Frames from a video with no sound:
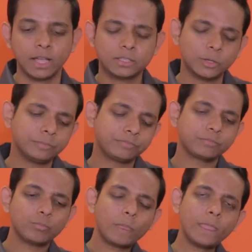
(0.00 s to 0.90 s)
So,
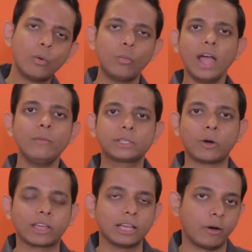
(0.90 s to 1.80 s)
why are we
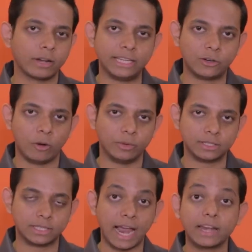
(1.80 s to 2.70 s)
talking about
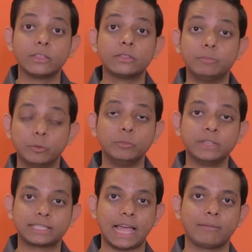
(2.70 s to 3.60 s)
e-commerce and the boom
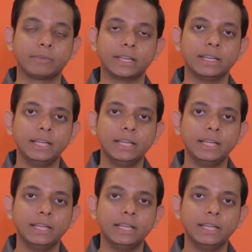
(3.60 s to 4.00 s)
that's happening?